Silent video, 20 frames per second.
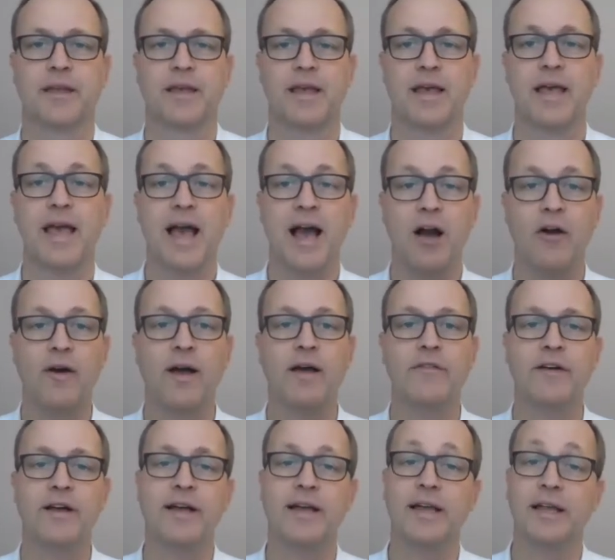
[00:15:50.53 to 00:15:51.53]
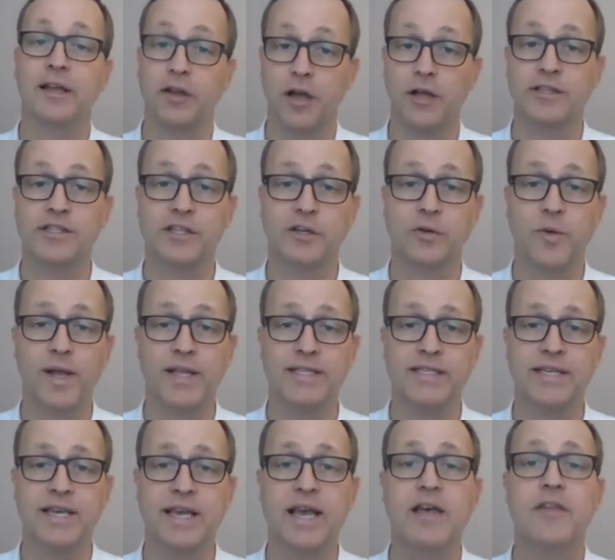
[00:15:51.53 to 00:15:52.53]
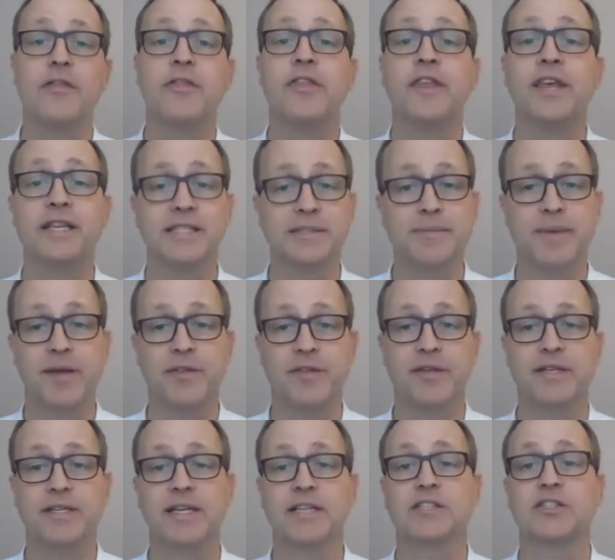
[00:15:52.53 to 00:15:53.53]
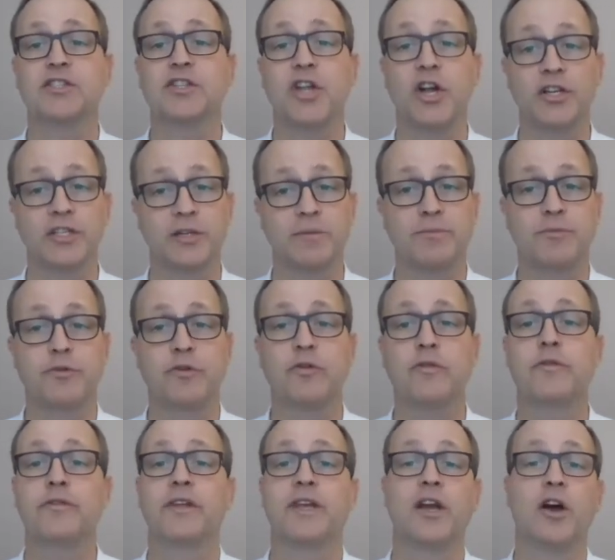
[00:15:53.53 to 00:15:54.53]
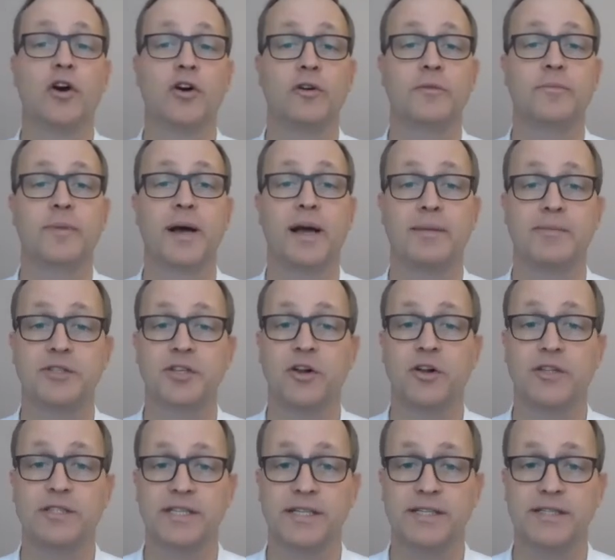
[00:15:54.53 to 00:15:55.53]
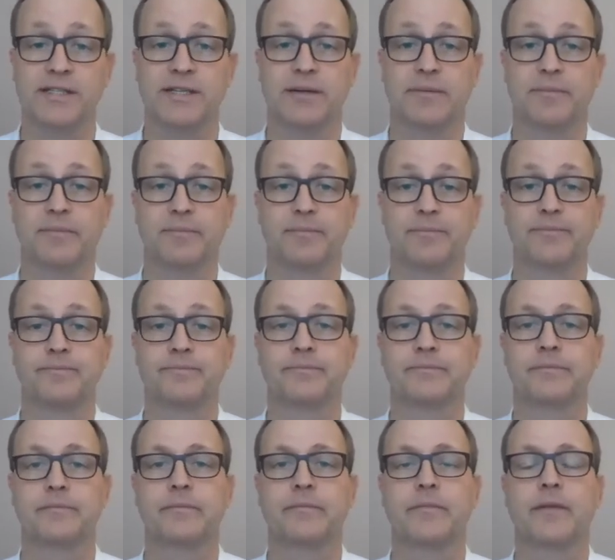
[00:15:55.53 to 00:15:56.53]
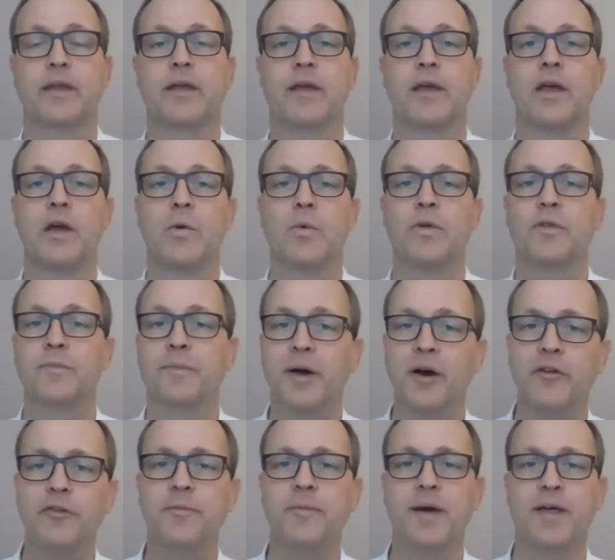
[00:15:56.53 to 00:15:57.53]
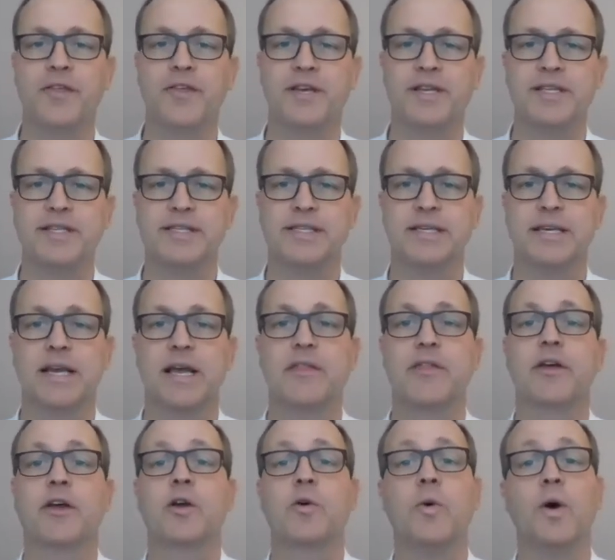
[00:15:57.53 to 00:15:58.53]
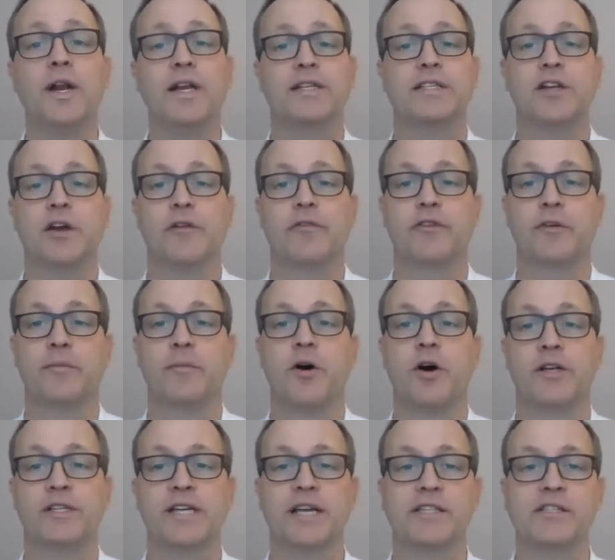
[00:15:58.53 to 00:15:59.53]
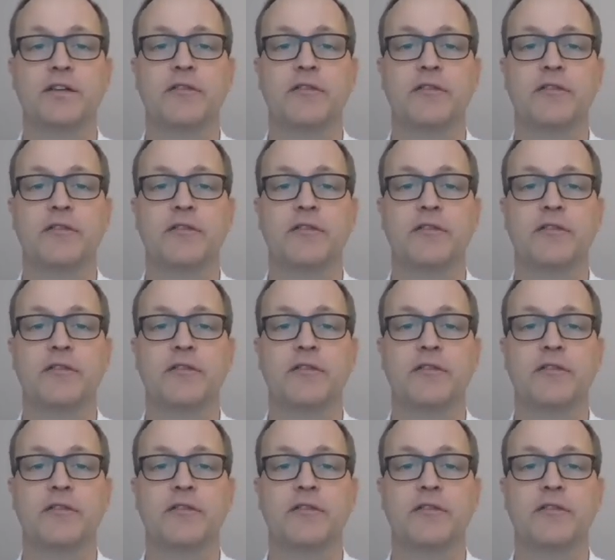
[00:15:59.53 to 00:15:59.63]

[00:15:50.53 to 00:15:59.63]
However, in consequence, this method does not improve the old pipe soil system. With both methods, the quality of the mortar is of